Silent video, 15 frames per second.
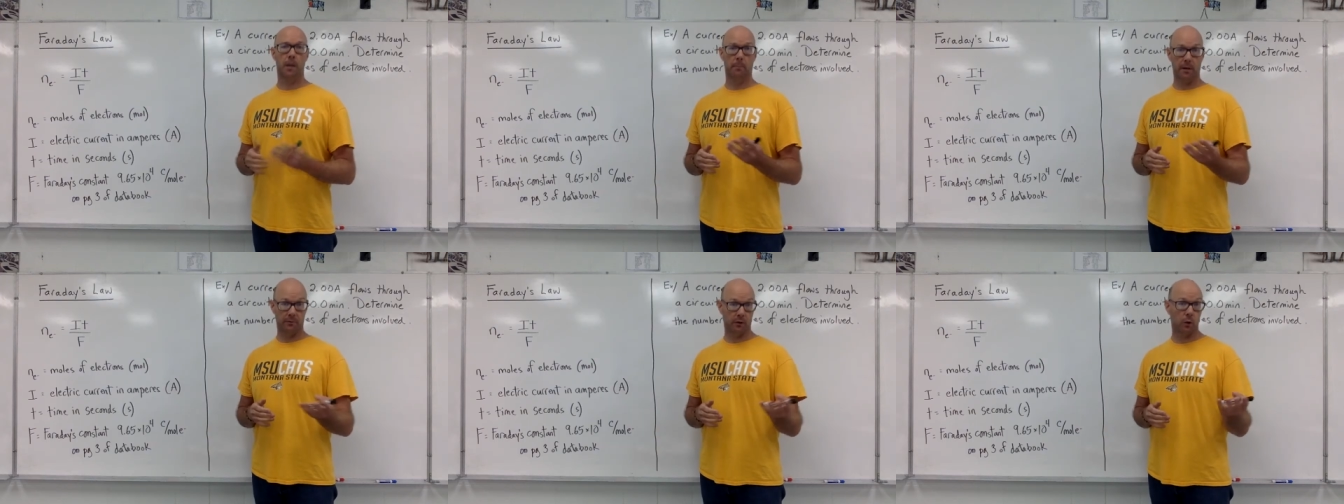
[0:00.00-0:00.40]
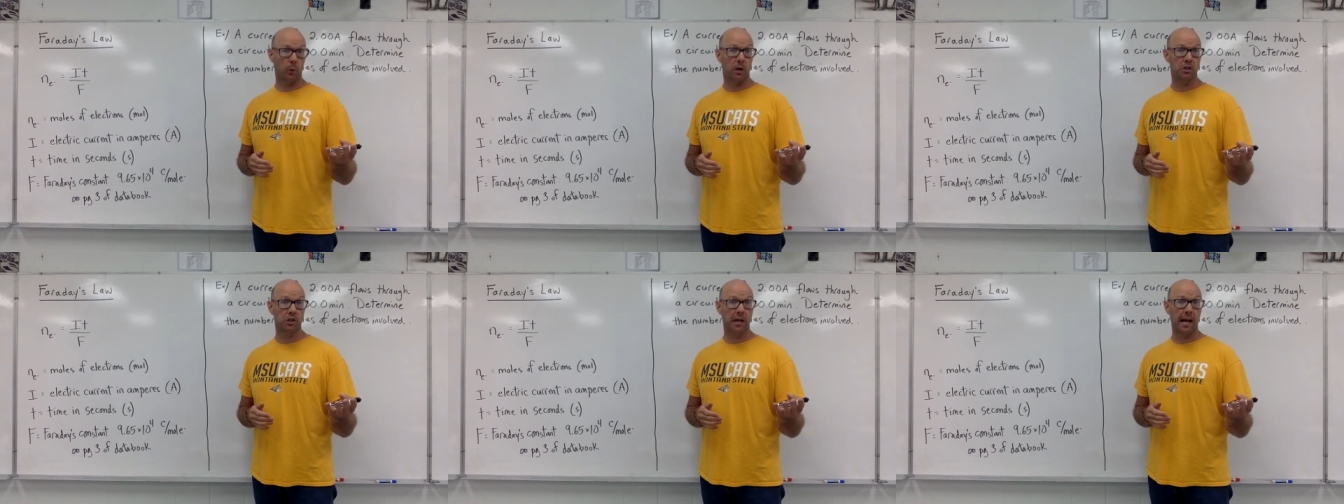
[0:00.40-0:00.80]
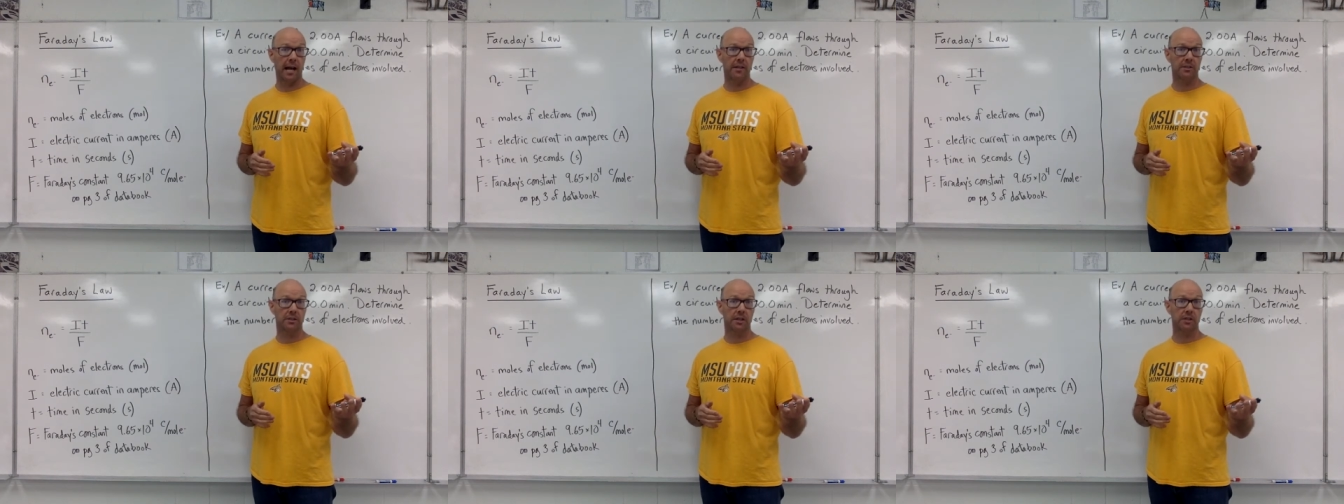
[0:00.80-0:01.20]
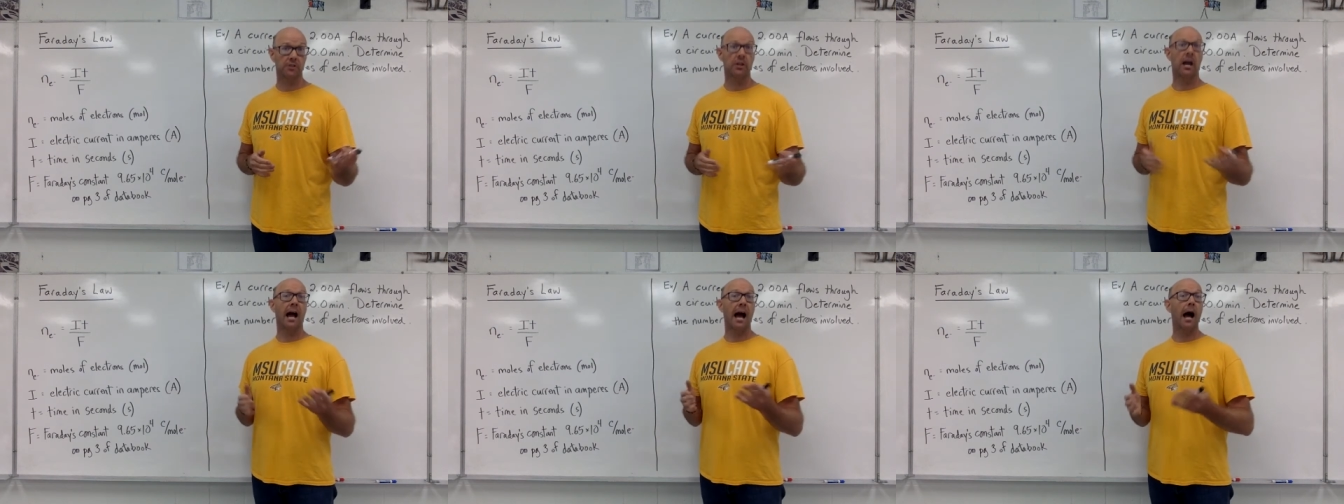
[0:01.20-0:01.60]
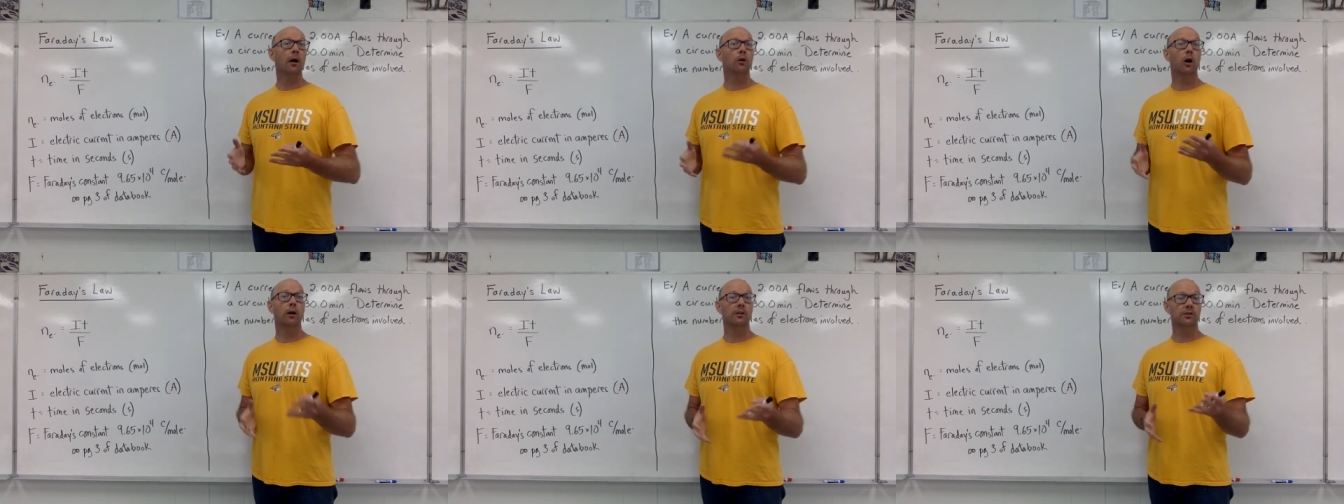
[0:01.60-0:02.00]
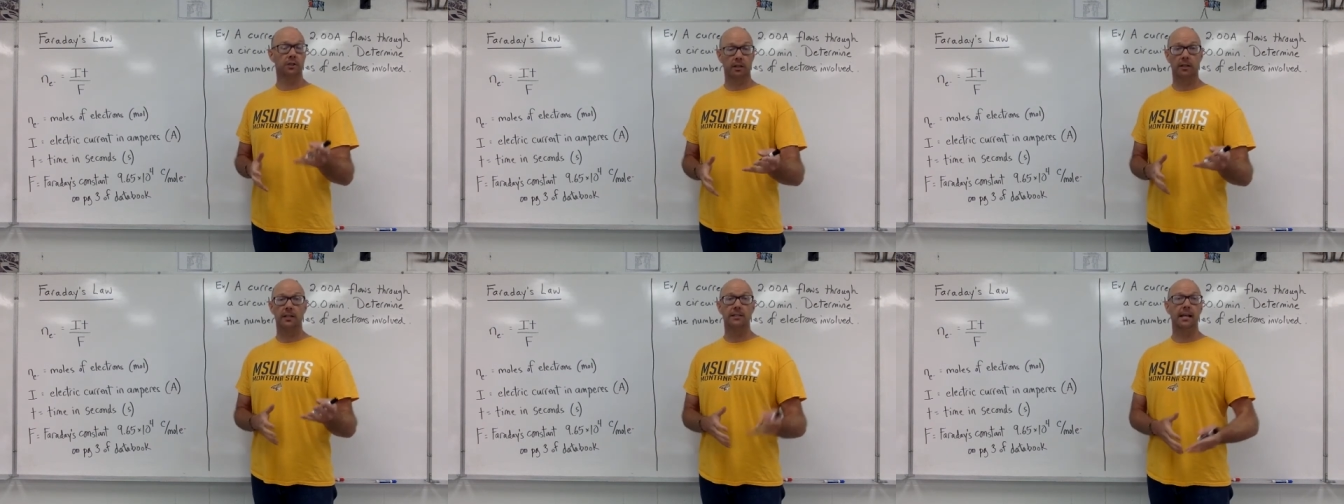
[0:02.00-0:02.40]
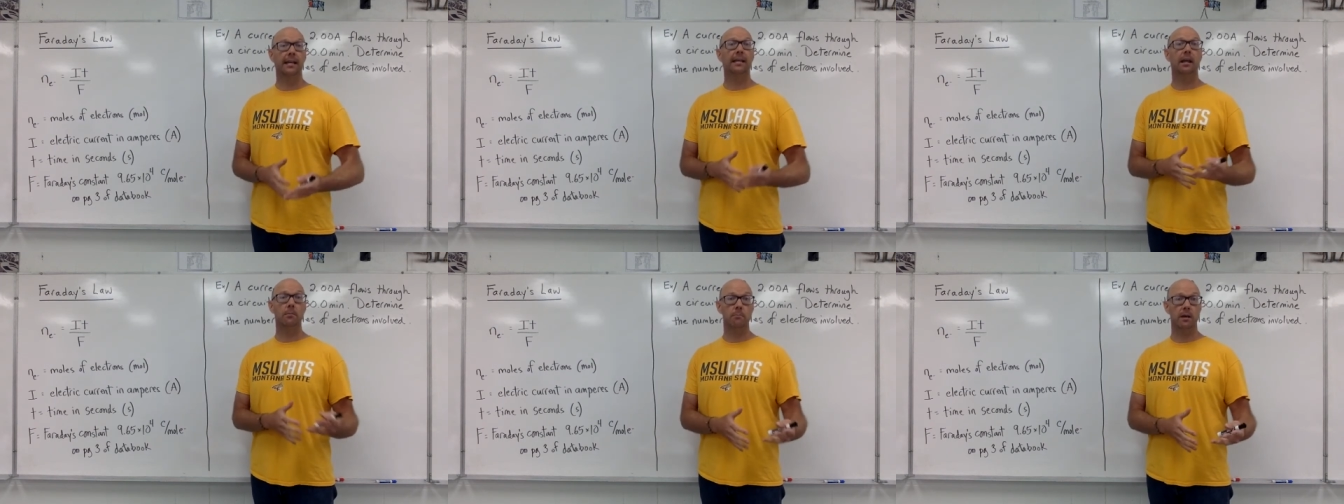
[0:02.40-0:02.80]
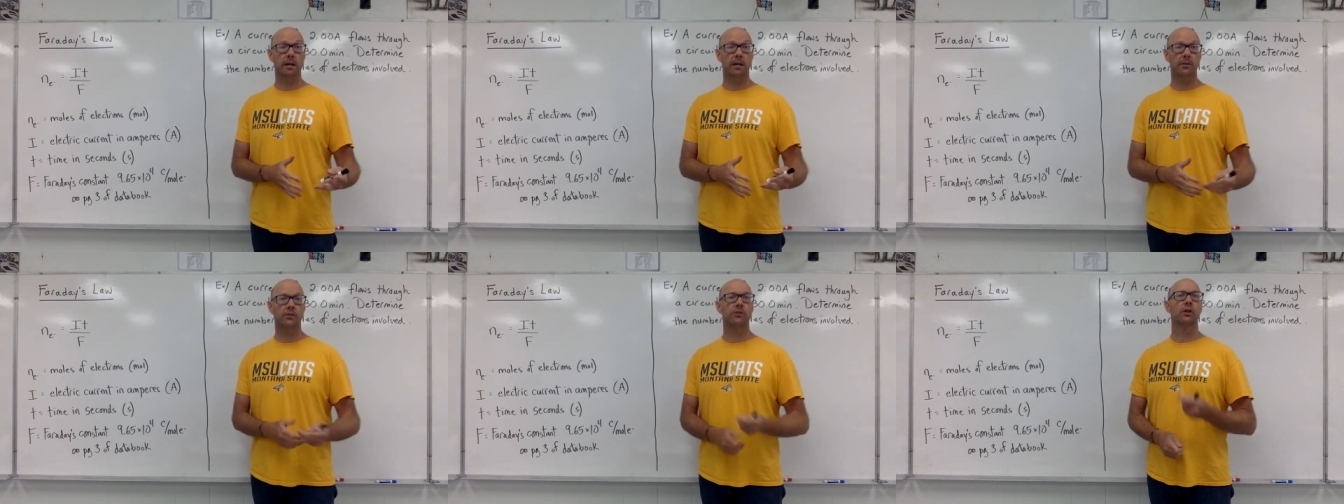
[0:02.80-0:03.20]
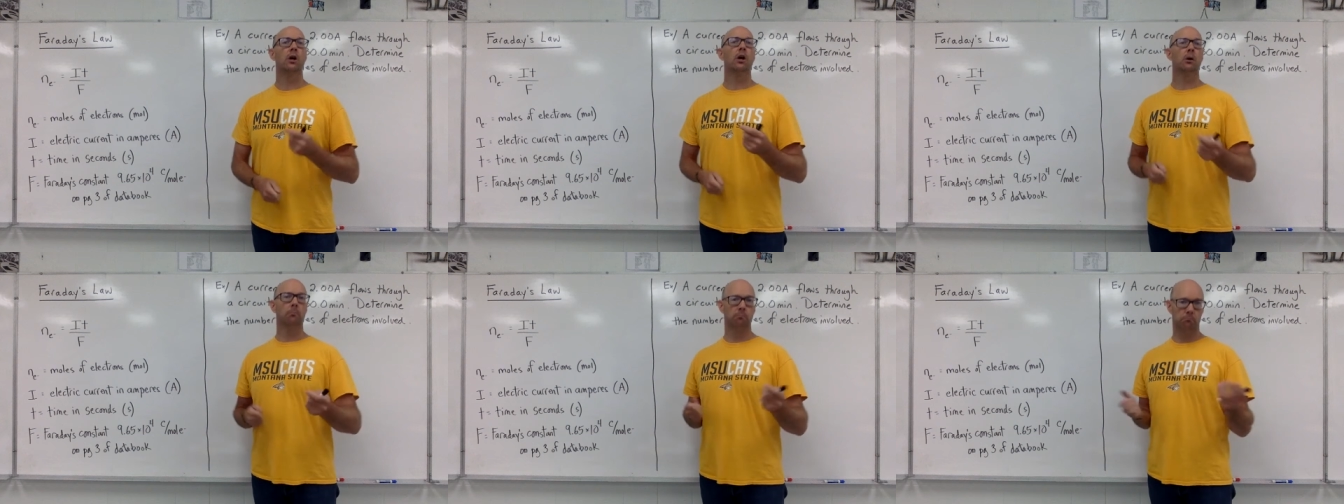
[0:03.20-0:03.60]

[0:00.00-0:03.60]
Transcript: but if a question asks us how long is it going to take in minutes,